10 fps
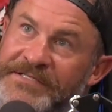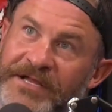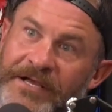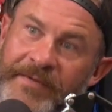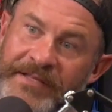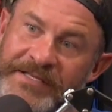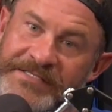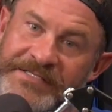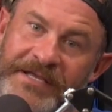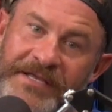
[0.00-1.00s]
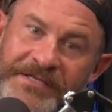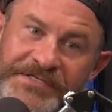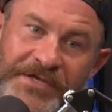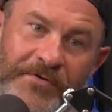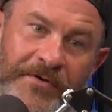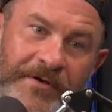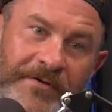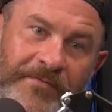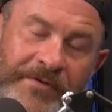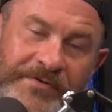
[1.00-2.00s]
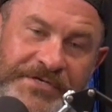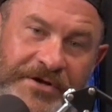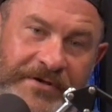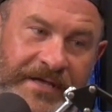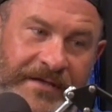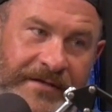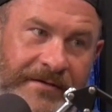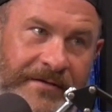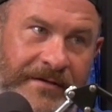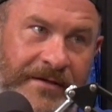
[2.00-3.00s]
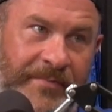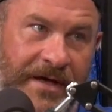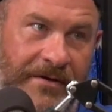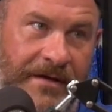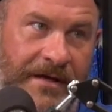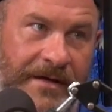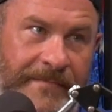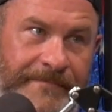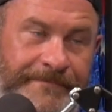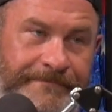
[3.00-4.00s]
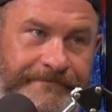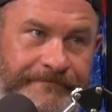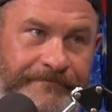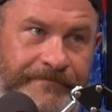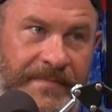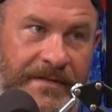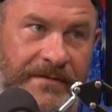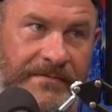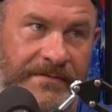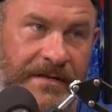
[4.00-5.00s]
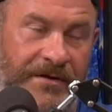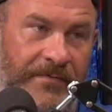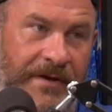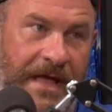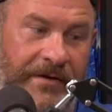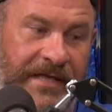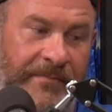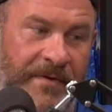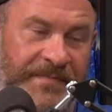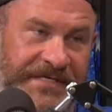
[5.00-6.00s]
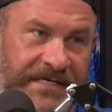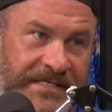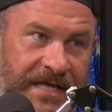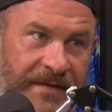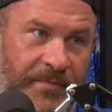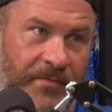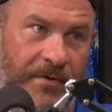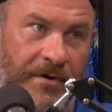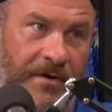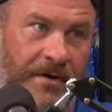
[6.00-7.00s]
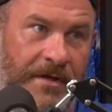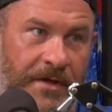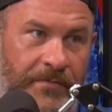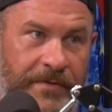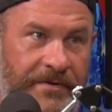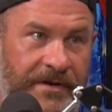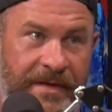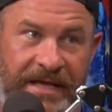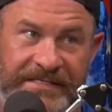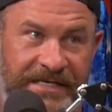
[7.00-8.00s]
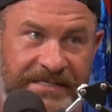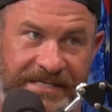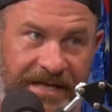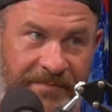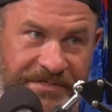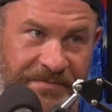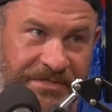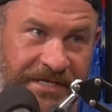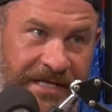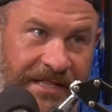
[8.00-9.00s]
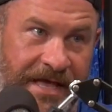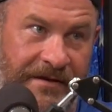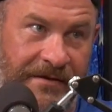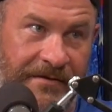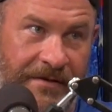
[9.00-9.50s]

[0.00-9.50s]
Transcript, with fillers: Let's talk about this. So we were joking about um, I don't know what how it came up, sex tape, or we were going to make a sex tape or some shit like that.